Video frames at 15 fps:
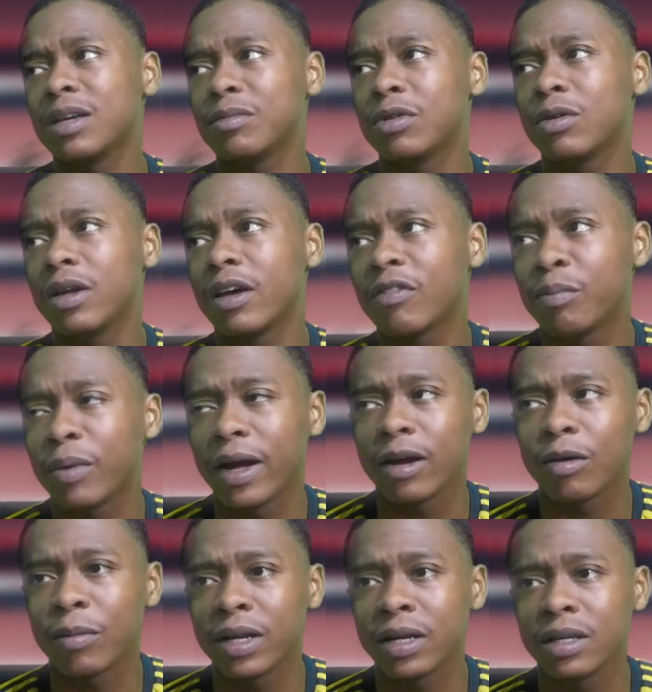The left
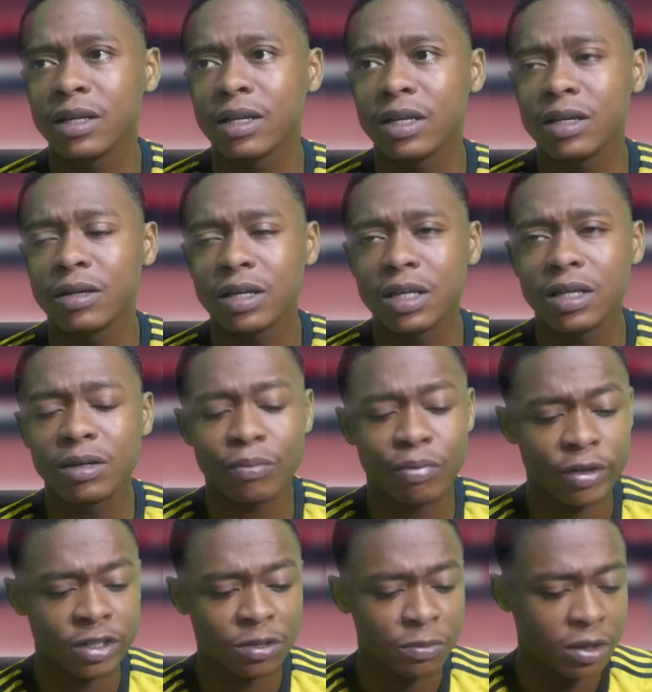back, man. He
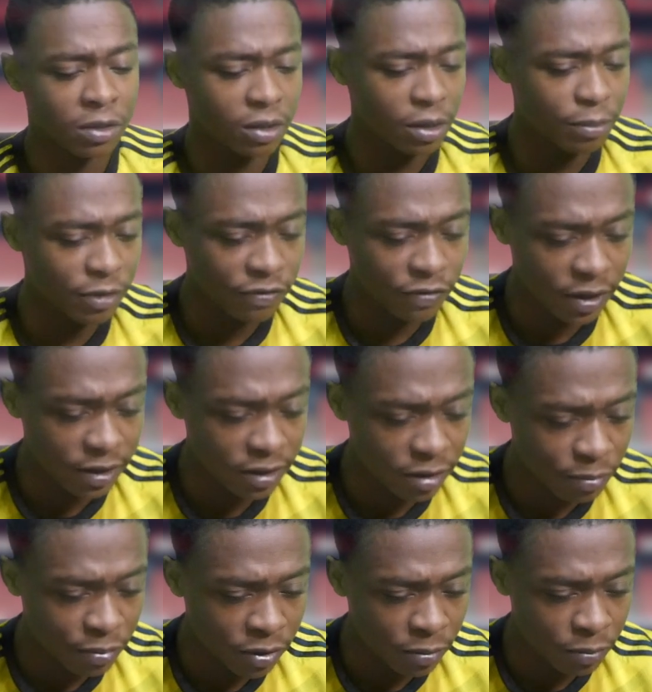impressed me. Let me find
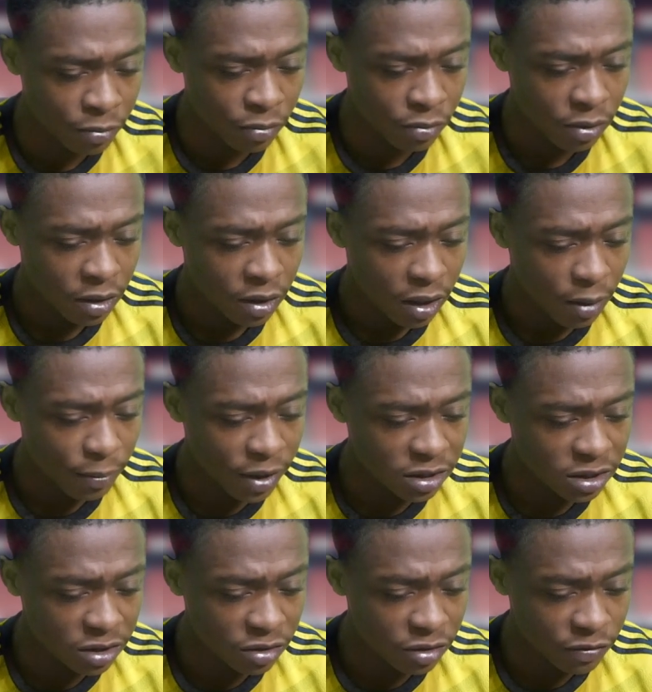it, people. I'm
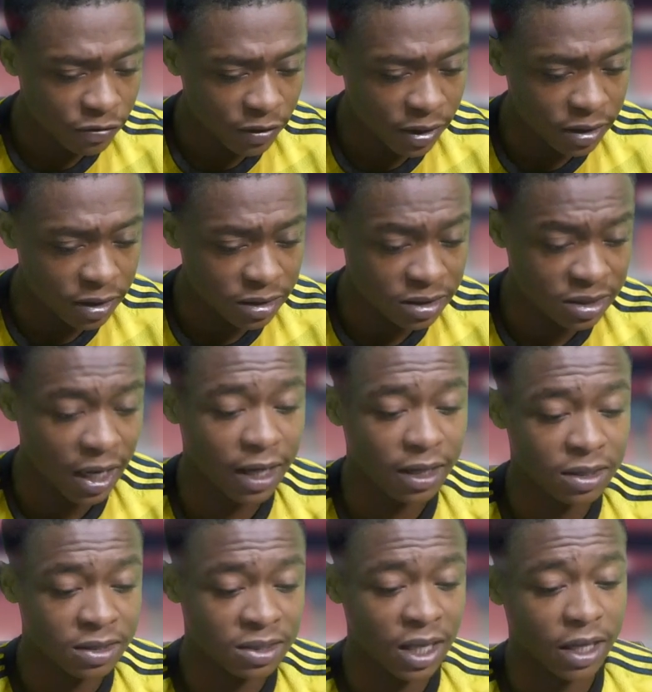actually going to find it.
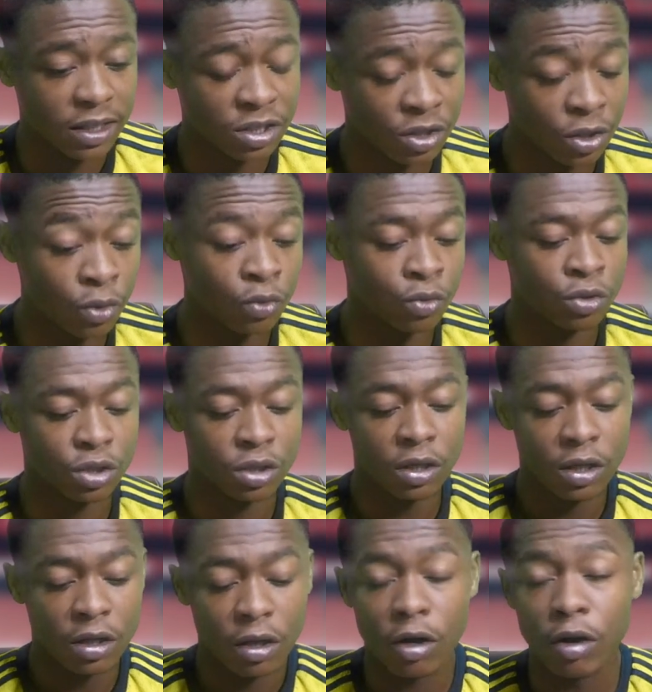Zach Stooge.
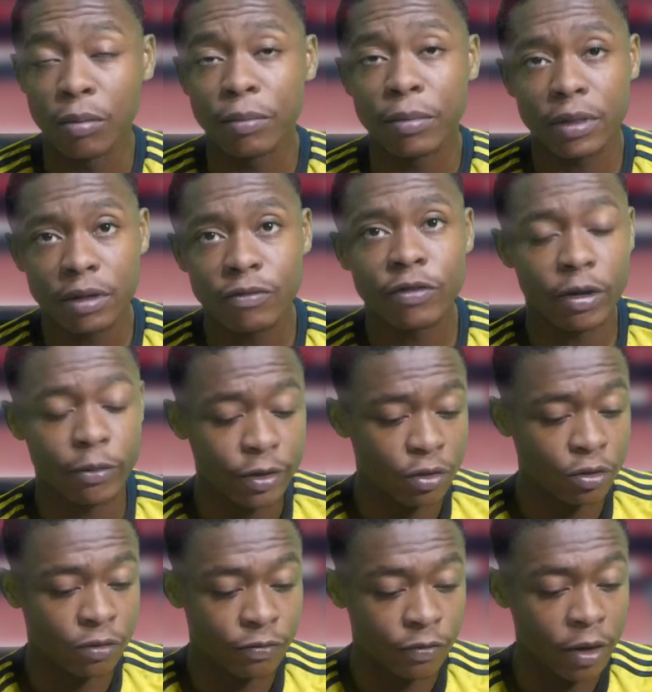Very
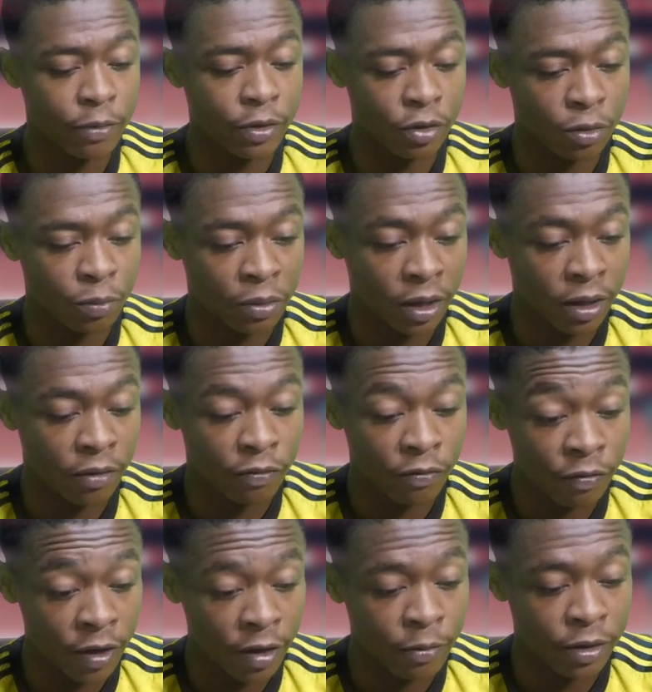good player.
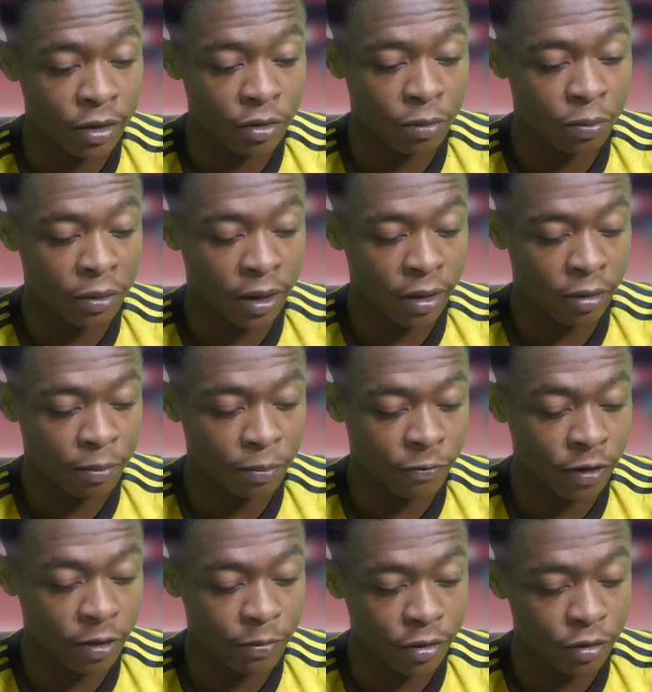Very good
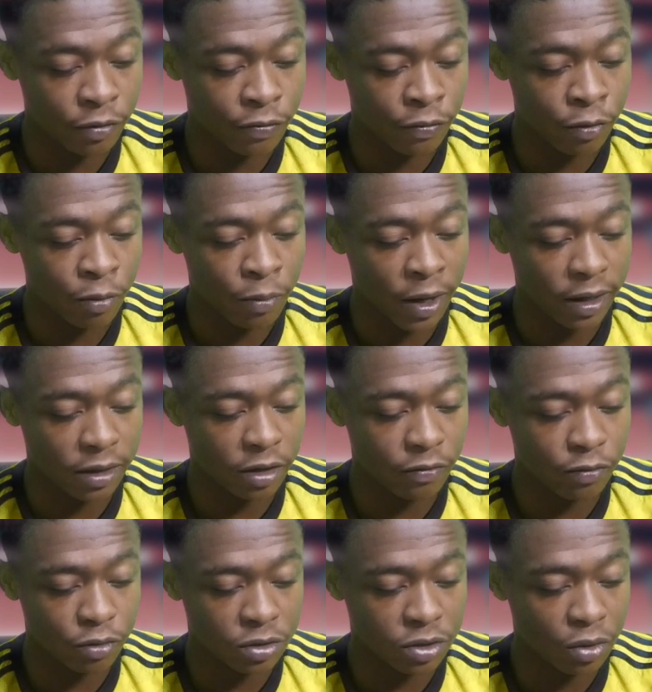fullback.
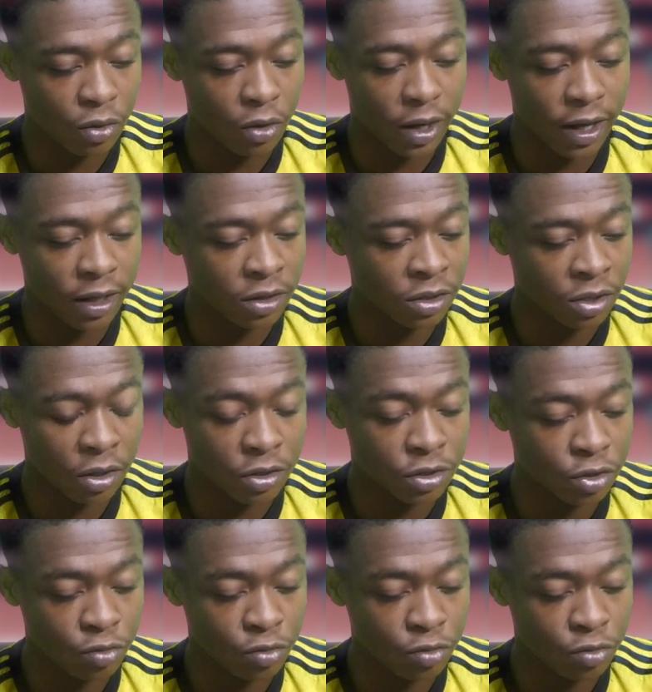They've also got Ed Turns,